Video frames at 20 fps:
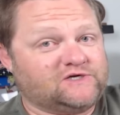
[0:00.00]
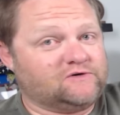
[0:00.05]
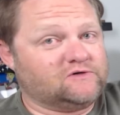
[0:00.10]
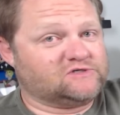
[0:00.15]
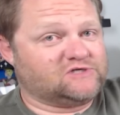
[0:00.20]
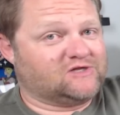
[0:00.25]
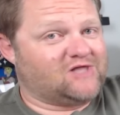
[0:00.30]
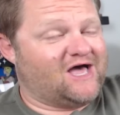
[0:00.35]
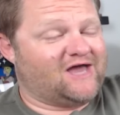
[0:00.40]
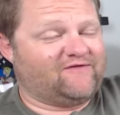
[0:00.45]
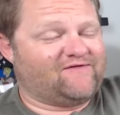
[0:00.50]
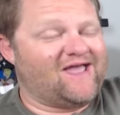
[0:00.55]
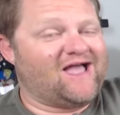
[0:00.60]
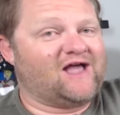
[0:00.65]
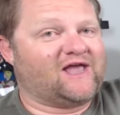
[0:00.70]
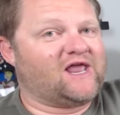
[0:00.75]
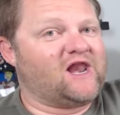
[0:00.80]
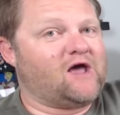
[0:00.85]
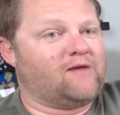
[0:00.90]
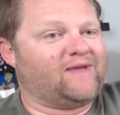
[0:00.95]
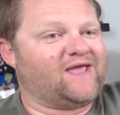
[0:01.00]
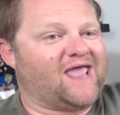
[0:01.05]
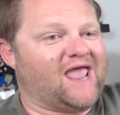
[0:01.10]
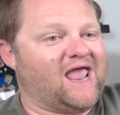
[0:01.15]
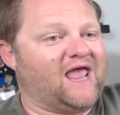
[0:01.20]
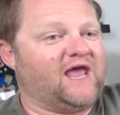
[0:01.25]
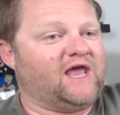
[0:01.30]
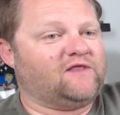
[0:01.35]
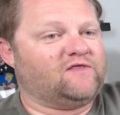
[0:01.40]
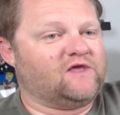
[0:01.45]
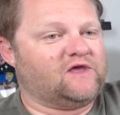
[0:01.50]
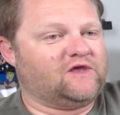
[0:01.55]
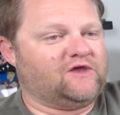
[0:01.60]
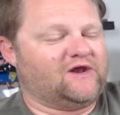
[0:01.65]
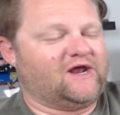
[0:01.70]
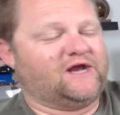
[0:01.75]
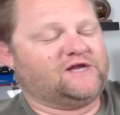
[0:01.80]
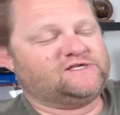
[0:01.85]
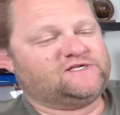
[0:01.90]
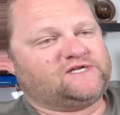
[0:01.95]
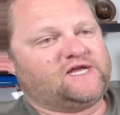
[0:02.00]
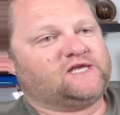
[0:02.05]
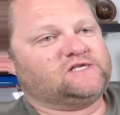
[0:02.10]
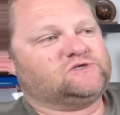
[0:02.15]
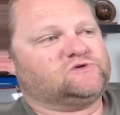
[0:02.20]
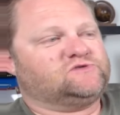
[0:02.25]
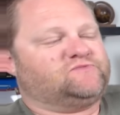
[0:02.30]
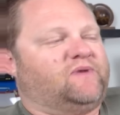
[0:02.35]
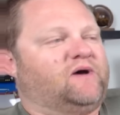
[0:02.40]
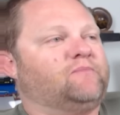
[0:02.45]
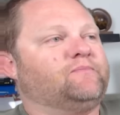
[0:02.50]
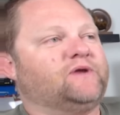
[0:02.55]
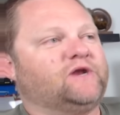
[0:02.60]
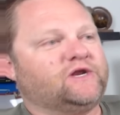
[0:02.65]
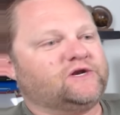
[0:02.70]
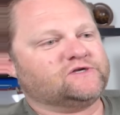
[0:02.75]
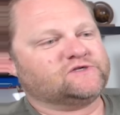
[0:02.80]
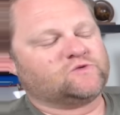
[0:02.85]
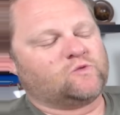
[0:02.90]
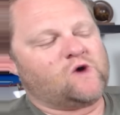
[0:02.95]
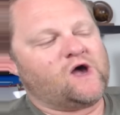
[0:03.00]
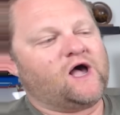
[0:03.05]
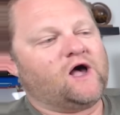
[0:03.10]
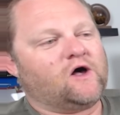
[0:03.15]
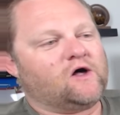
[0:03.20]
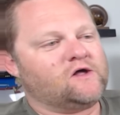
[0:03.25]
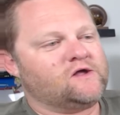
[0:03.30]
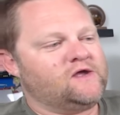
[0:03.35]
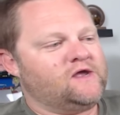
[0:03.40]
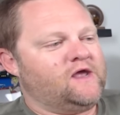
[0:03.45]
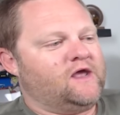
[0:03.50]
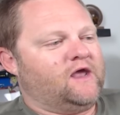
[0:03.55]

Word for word: There's a lot of economic aid that United States was pumping in as well.